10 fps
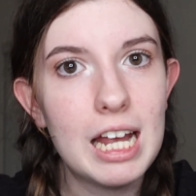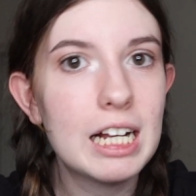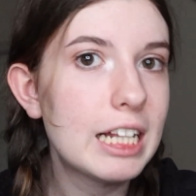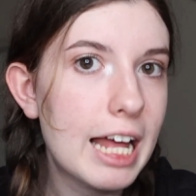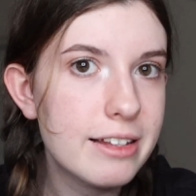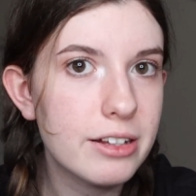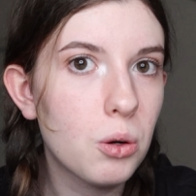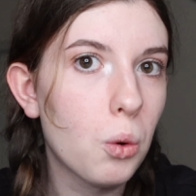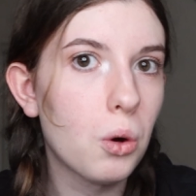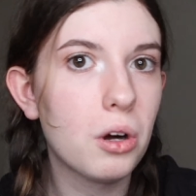classic
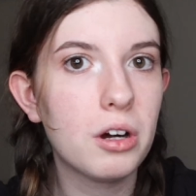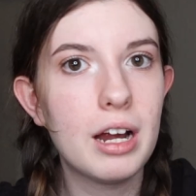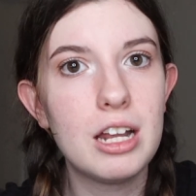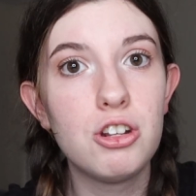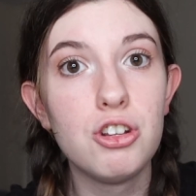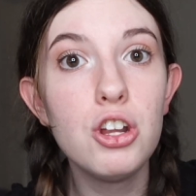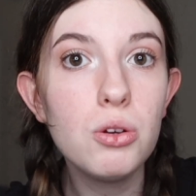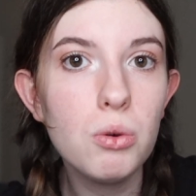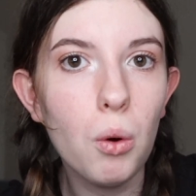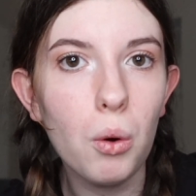horror and
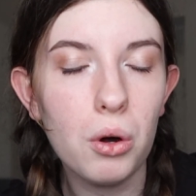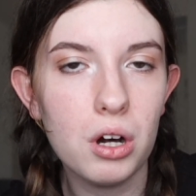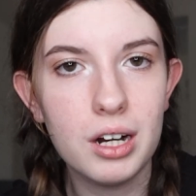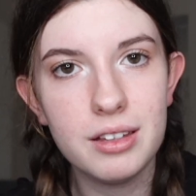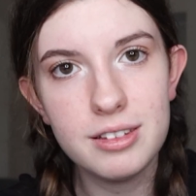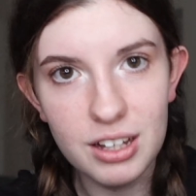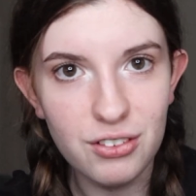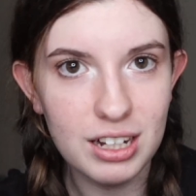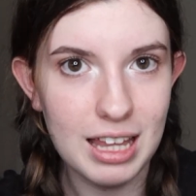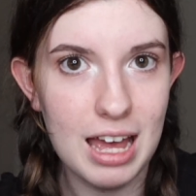new horror and stuff
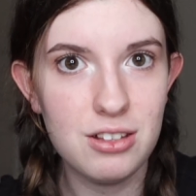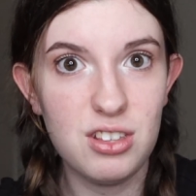like that,